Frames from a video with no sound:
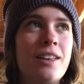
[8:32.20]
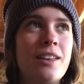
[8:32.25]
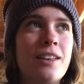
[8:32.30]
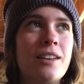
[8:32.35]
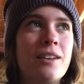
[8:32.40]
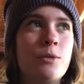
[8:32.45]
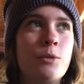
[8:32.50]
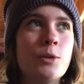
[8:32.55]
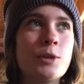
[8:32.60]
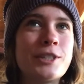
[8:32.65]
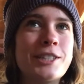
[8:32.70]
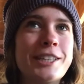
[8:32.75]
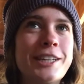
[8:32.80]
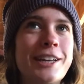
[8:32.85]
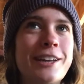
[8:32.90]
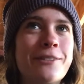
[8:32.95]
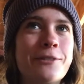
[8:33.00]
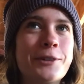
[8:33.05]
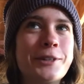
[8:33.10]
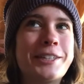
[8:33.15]
we'll
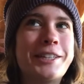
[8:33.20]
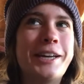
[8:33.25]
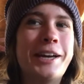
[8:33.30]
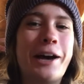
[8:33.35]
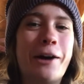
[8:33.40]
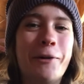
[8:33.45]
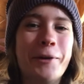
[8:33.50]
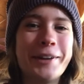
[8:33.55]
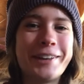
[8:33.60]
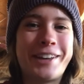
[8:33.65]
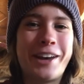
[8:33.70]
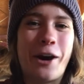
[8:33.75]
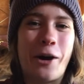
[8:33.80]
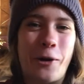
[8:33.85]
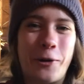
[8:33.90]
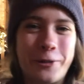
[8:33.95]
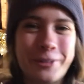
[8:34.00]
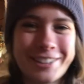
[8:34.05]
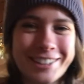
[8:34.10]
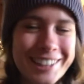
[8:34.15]
see how it
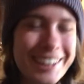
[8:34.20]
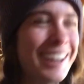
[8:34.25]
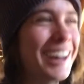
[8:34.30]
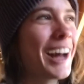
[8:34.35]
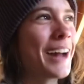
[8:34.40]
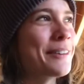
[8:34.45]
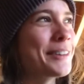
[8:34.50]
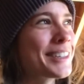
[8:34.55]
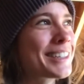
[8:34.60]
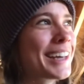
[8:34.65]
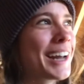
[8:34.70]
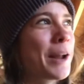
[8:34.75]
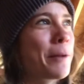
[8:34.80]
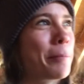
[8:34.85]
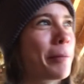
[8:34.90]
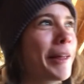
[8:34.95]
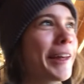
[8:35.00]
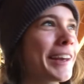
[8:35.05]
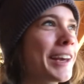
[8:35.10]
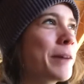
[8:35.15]
goes. I'm just kind of
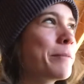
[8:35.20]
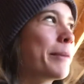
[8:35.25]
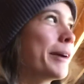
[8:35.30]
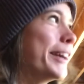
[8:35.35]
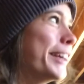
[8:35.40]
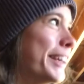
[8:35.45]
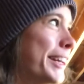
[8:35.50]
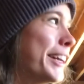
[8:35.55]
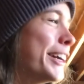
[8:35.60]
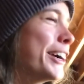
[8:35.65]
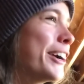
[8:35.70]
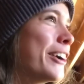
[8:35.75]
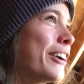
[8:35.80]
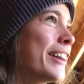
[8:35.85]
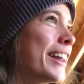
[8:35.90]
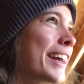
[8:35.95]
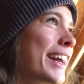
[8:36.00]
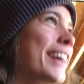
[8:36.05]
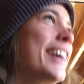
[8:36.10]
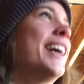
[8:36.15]
playing it by ear.
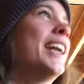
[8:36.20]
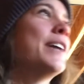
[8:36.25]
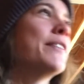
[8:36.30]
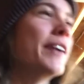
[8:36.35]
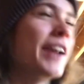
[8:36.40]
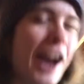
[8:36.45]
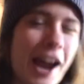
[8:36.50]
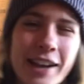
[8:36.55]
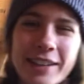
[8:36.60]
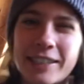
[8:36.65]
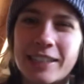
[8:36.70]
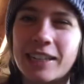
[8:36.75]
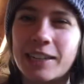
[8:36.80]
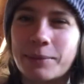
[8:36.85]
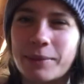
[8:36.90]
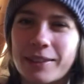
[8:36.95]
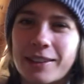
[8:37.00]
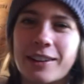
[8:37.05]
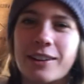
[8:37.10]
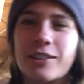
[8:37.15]
Like I kind of have an idea,
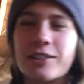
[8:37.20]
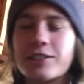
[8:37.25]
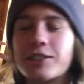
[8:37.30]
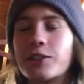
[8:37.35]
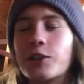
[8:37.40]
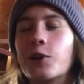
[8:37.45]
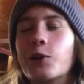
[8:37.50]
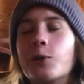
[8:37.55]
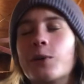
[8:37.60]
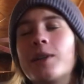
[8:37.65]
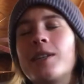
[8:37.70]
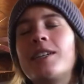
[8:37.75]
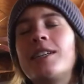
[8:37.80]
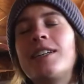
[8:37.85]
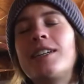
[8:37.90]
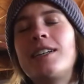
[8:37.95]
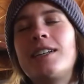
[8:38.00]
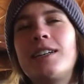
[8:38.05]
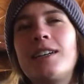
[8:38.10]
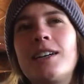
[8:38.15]
but then also
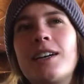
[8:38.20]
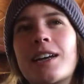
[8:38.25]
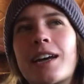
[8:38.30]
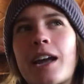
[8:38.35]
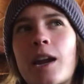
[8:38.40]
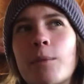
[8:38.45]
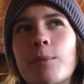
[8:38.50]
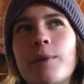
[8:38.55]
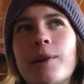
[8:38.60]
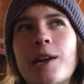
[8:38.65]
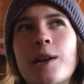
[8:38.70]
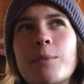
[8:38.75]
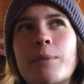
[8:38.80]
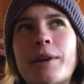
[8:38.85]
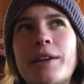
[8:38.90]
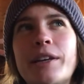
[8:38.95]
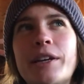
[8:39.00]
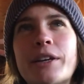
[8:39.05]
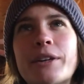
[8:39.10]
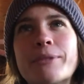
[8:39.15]
kind of playing it by
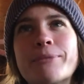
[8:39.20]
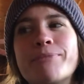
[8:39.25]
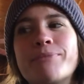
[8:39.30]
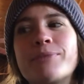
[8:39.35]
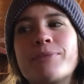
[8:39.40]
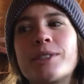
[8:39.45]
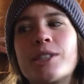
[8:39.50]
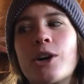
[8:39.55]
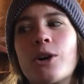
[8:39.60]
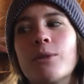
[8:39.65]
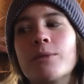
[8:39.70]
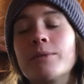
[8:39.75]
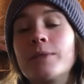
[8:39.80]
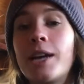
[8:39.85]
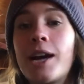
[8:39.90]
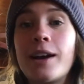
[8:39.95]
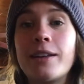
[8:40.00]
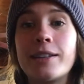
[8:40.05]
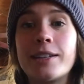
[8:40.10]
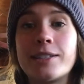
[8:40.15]
ear. So
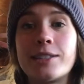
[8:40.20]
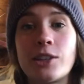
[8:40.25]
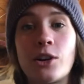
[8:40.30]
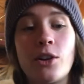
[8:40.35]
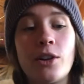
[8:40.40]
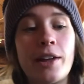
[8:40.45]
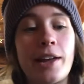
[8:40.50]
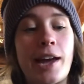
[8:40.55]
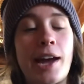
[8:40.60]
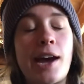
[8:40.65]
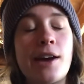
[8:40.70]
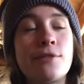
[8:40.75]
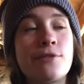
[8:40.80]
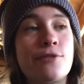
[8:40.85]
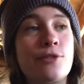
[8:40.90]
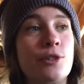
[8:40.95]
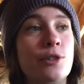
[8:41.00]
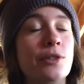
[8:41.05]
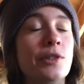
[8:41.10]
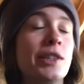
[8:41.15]
yeah, that's all I have
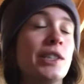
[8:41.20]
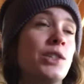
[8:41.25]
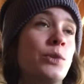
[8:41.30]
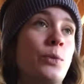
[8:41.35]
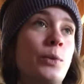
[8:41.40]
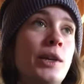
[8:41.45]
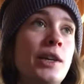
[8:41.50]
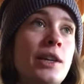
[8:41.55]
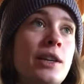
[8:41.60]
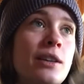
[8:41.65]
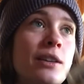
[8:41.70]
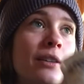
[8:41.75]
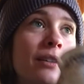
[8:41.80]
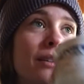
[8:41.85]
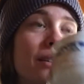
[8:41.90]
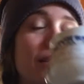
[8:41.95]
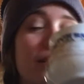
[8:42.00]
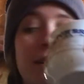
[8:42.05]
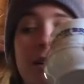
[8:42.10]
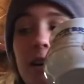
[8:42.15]
for this week.
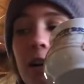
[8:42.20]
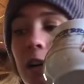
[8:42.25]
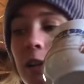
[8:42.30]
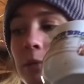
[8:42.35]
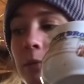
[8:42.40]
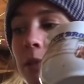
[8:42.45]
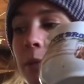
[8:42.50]
Let me